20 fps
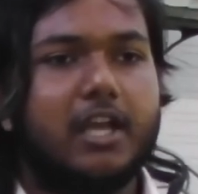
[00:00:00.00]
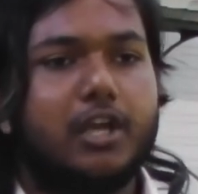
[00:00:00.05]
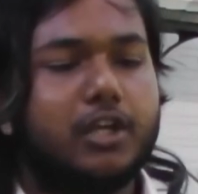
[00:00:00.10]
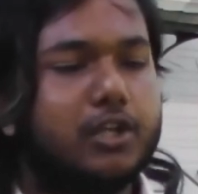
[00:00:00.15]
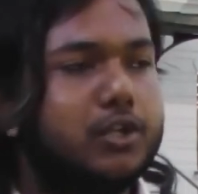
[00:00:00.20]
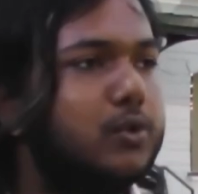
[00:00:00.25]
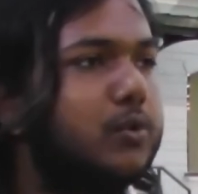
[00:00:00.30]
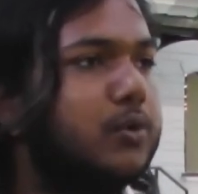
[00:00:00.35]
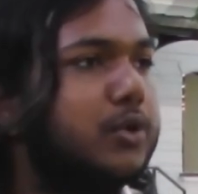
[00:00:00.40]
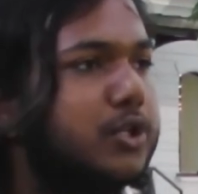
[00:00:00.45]

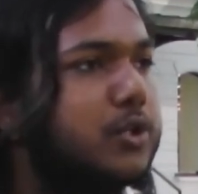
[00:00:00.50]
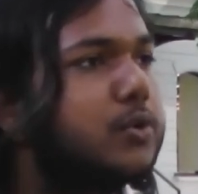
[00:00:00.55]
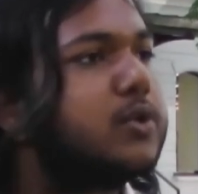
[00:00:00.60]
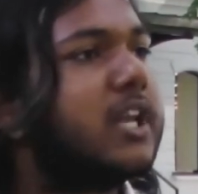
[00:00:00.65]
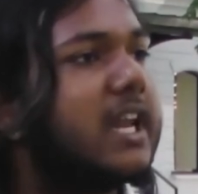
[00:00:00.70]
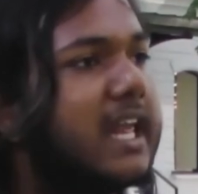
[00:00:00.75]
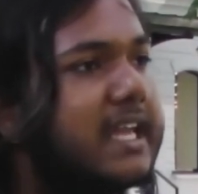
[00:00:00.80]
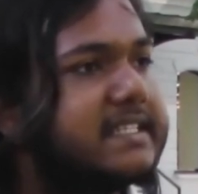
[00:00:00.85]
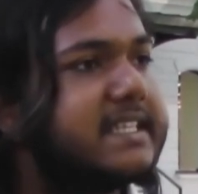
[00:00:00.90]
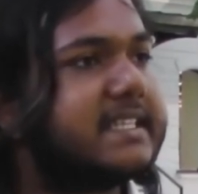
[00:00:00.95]
you
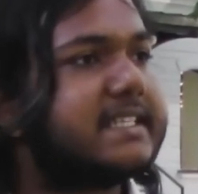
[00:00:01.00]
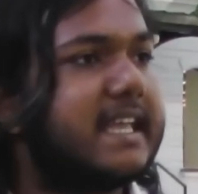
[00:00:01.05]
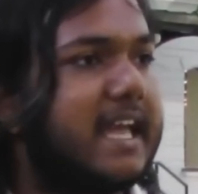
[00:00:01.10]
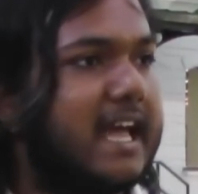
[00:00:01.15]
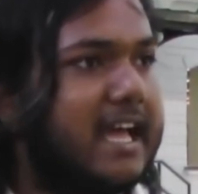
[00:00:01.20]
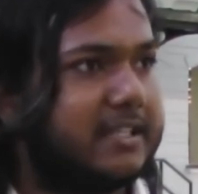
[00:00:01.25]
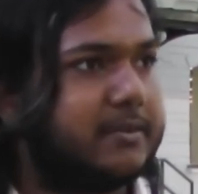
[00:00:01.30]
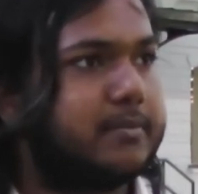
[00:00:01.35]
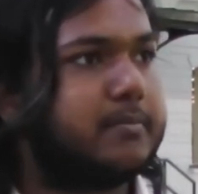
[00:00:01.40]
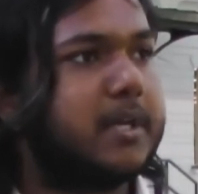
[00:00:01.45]
utilize
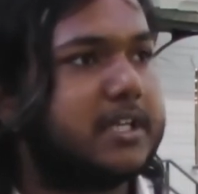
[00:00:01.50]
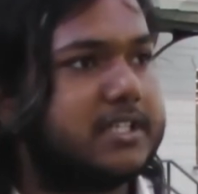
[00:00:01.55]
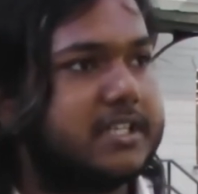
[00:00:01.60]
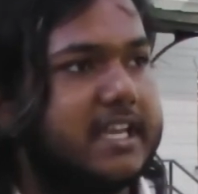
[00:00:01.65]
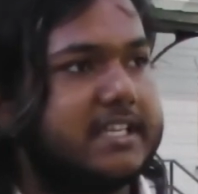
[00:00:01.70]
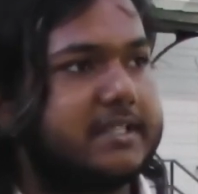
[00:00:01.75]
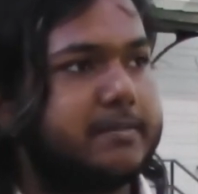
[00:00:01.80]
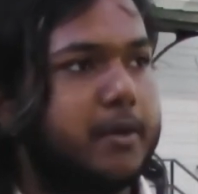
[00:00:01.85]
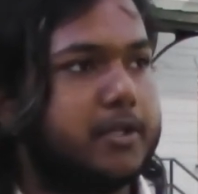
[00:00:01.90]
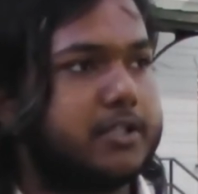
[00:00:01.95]
as much
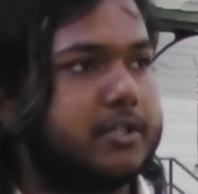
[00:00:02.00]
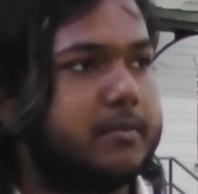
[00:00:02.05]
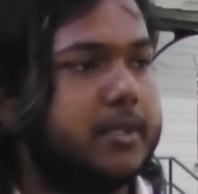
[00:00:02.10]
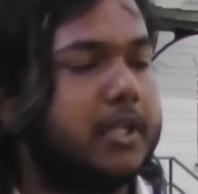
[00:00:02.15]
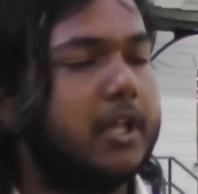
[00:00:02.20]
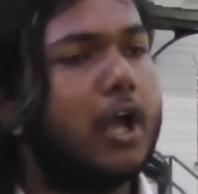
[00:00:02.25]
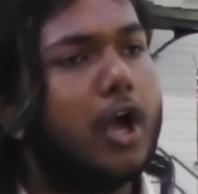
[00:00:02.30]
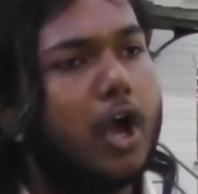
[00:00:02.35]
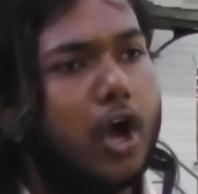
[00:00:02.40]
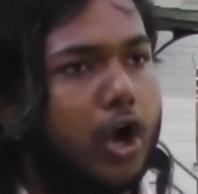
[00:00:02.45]
as possible.